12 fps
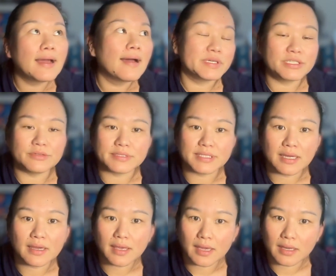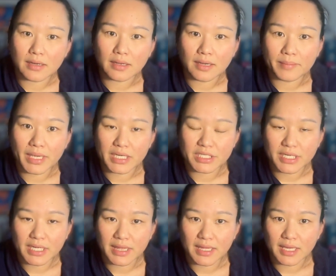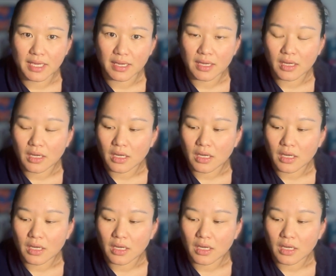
Medusa can banish anything